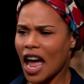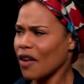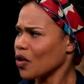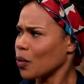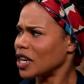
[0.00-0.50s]

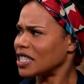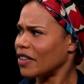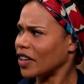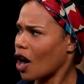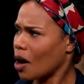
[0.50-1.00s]
everyone is
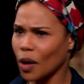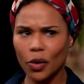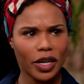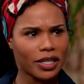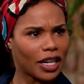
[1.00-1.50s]
living
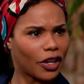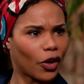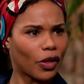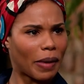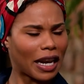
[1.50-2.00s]
harmoniously, you
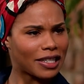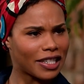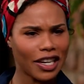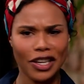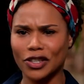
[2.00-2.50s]
know, the
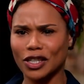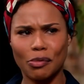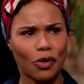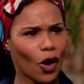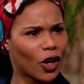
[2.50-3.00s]
Palestinians, the
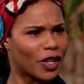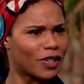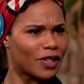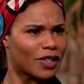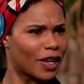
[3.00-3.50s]

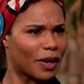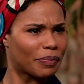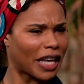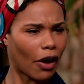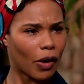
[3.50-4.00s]
Moroccans,
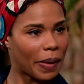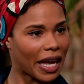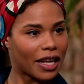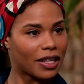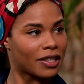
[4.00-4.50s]
the
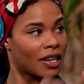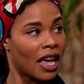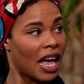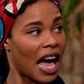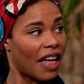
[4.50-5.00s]
Caribbeans,
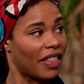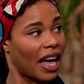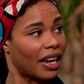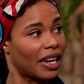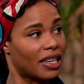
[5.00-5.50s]
and
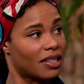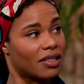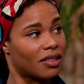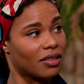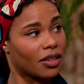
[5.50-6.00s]
that
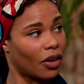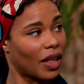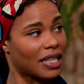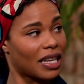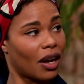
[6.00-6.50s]
is, you know,
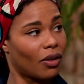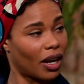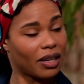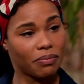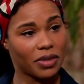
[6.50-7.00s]
that's how
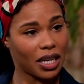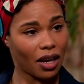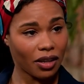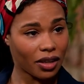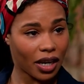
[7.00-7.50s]
I see
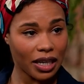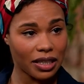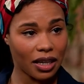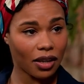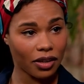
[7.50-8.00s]
London. I
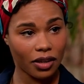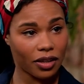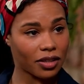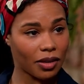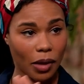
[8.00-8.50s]
see London
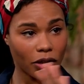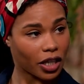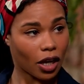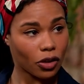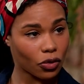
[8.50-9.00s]
as a
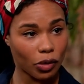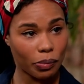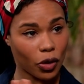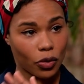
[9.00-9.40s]
multicultural,